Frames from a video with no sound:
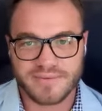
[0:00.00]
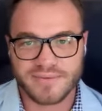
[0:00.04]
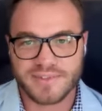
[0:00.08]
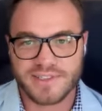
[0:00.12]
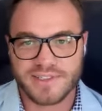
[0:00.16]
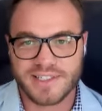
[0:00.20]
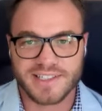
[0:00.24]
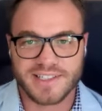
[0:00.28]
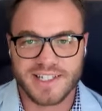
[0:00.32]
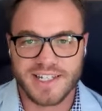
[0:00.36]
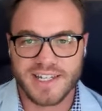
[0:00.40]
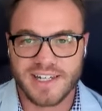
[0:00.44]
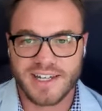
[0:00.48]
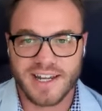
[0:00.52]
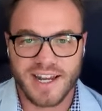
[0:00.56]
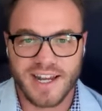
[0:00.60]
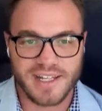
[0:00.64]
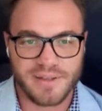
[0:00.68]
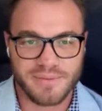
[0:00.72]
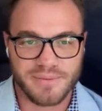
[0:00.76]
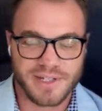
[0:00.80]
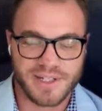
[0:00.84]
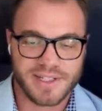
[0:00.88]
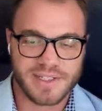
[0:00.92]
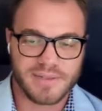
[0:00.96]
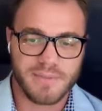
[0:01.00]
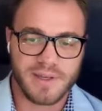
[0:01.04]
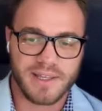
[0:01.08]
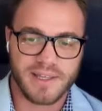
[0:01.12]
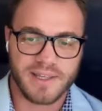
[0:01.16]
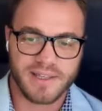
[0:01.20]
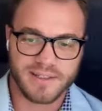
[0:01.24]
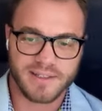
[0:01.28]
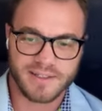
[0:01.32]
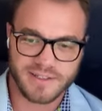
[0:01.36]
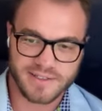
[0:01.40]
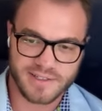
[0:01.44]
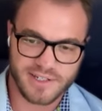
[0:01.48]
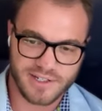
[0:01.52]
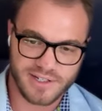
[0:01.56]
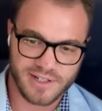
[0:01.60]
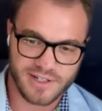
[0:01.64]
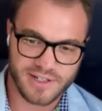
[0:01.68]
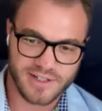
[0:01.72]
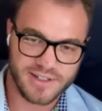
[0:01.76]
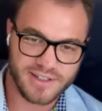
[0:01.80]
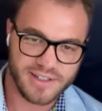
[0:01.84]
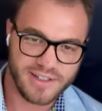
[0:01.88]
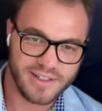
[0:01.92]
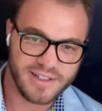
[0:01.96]
60 to 90 minutes making a
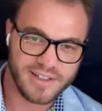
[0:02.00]
decision.